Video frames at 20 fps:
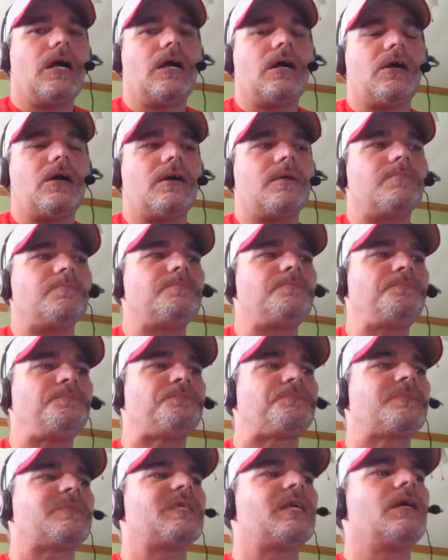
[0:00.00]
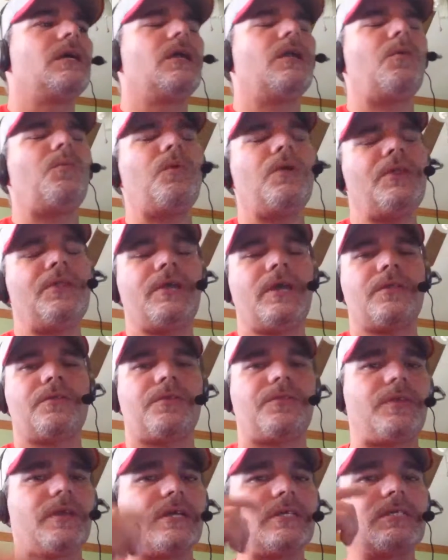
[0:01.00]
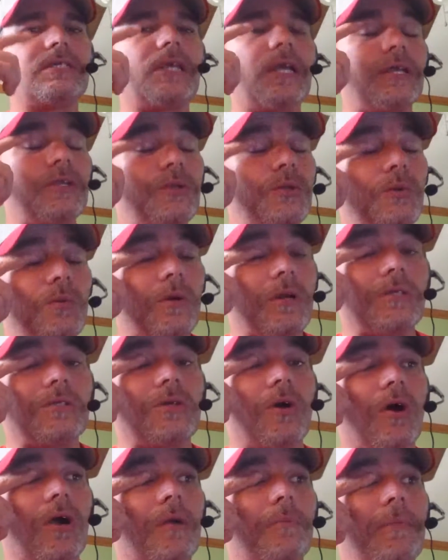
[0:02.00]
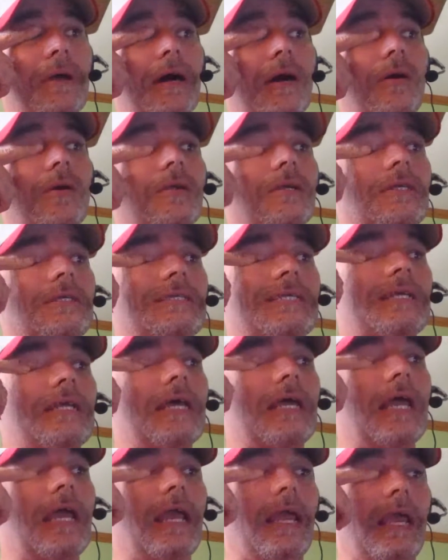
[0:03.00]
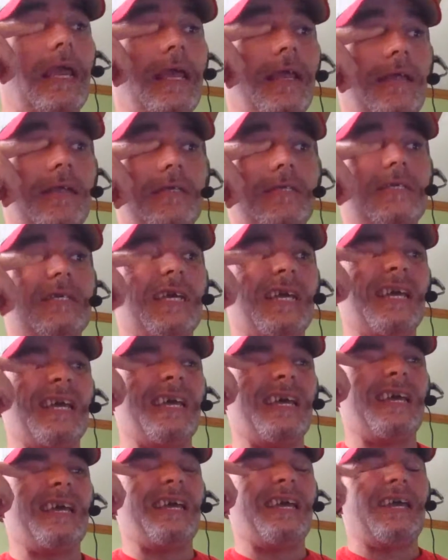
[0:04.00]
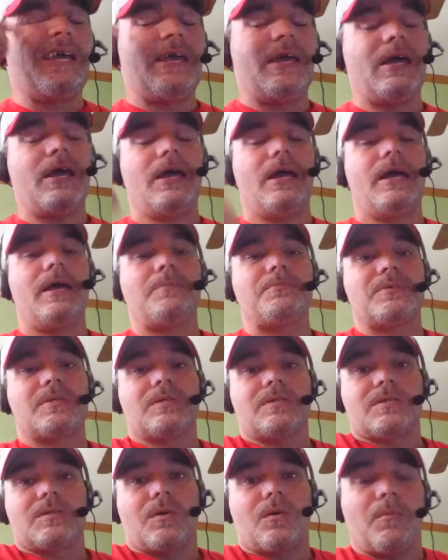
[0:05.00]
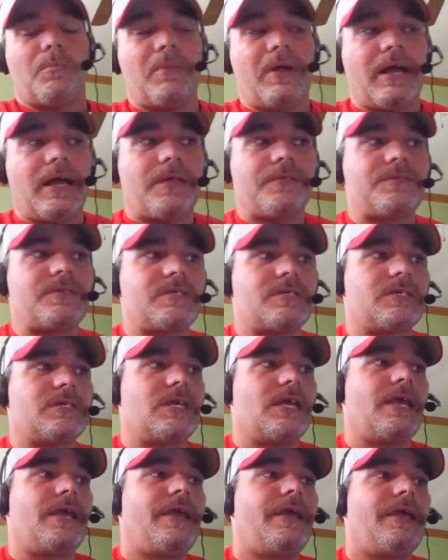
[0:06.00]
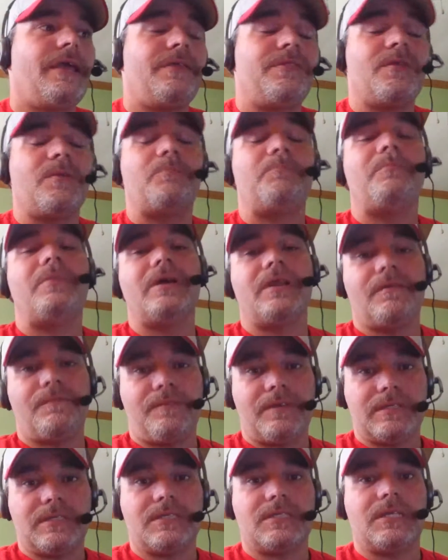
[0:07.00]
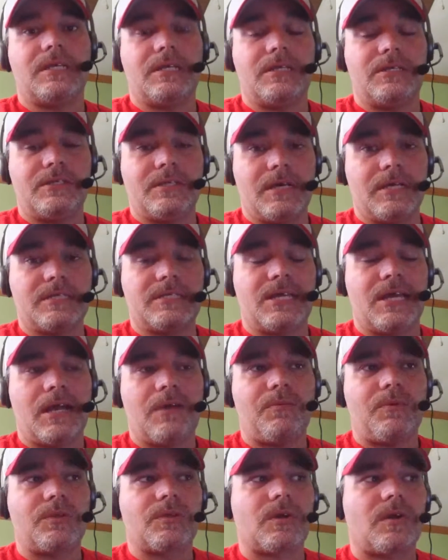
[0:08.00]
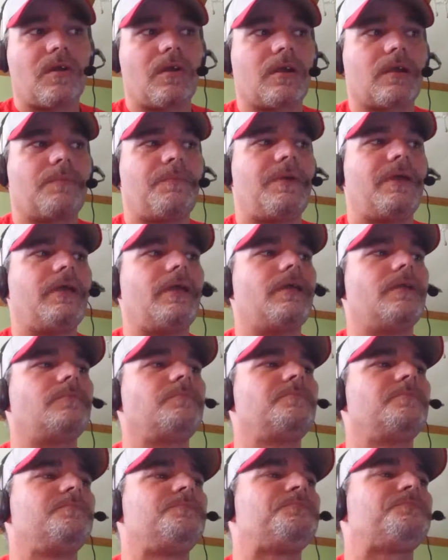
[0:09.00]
And one of the other things that I do want to talk about today is Epsom salt baths and the benefits that it does have with chronic pain.